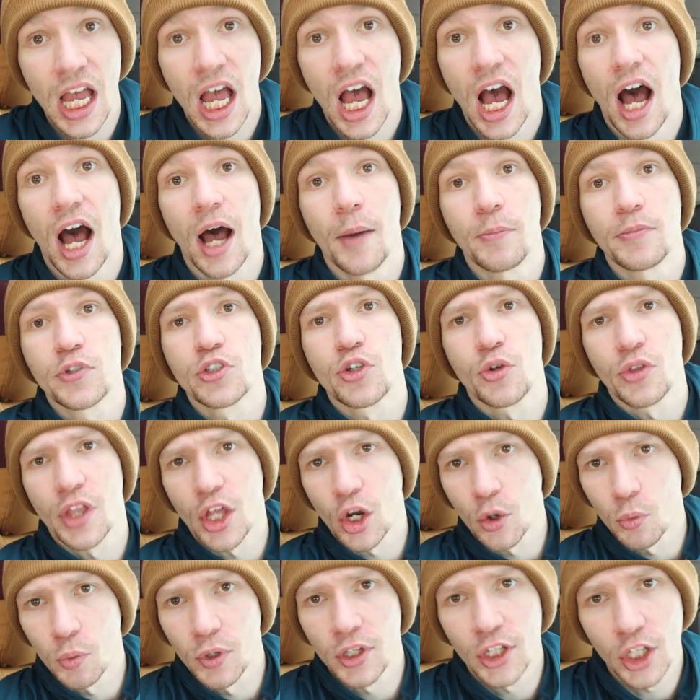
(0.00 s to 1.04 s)
Um, so
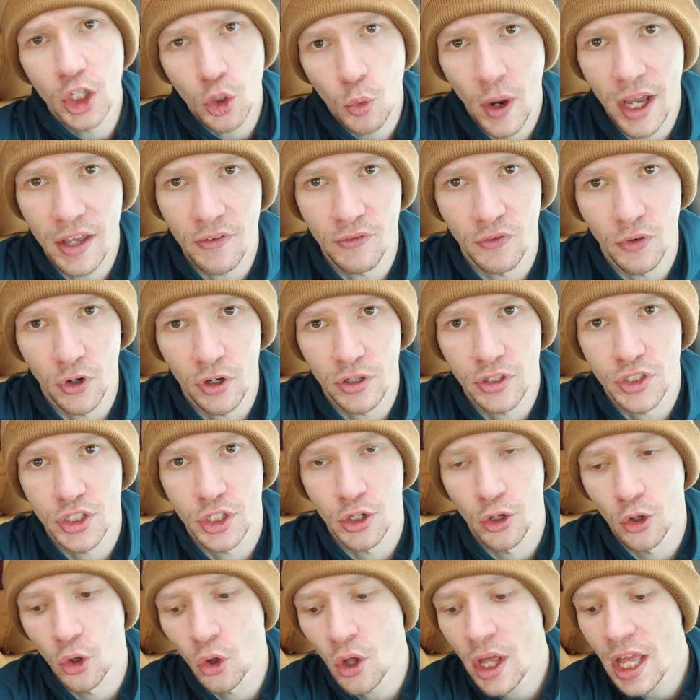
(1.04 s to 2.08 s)
they're really quite
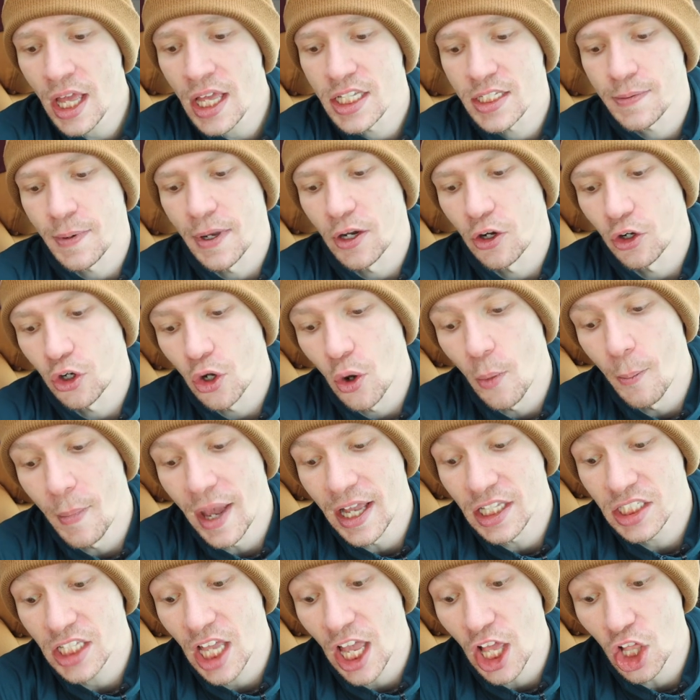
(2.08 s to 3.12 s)
versatile. Spyderco
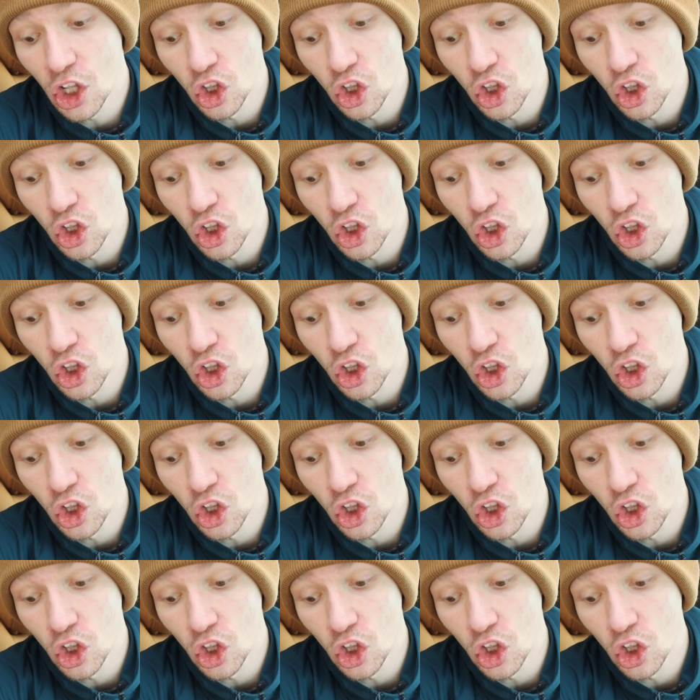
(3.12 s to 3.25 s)
makes a